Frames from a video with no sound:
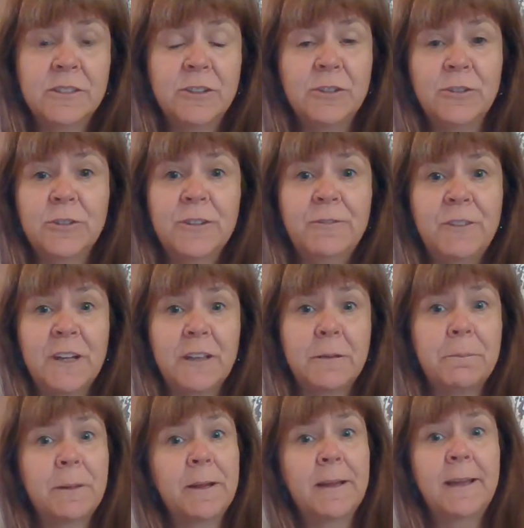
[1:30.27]
You'll
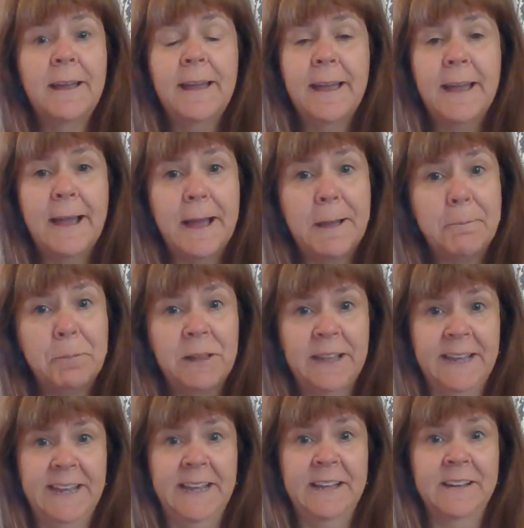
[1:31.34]
develop a
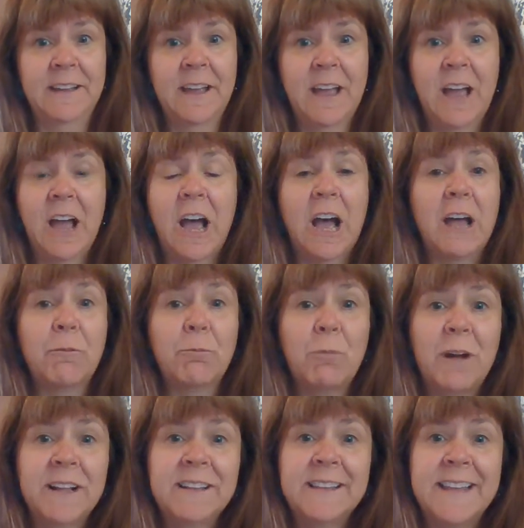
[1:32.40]
plan on
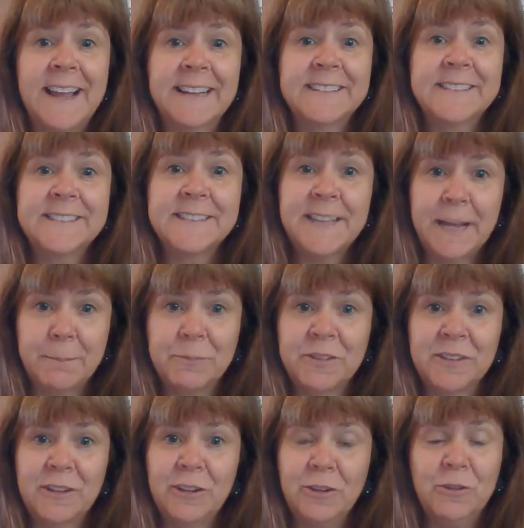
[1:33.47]
what next
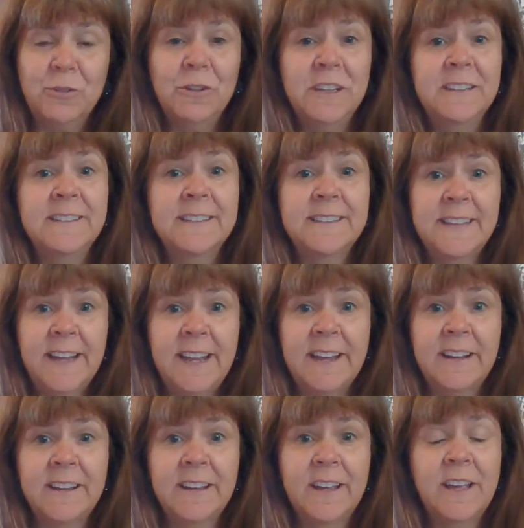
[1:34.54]
steps you need to
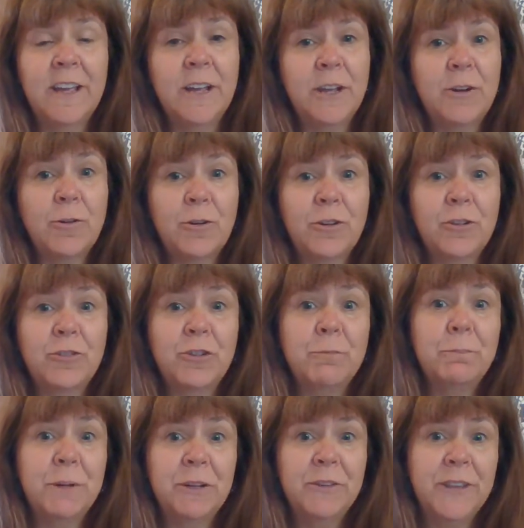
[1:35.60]
take in order to
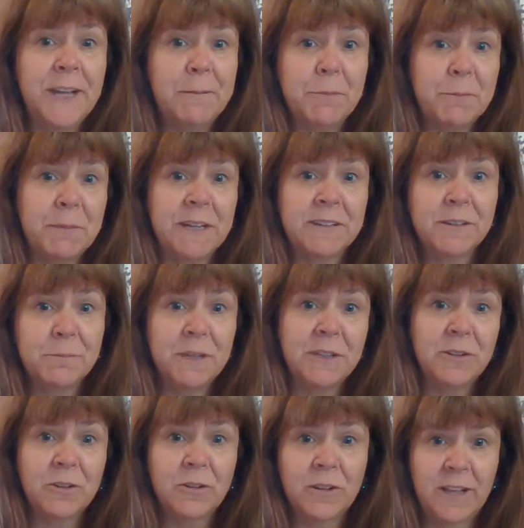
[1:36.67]
build that momentum
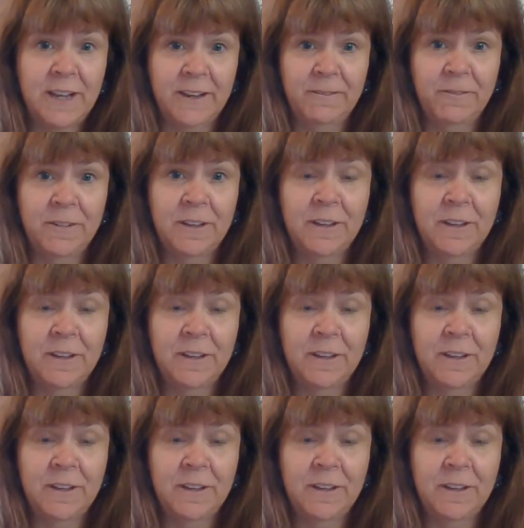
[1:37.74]
in your life.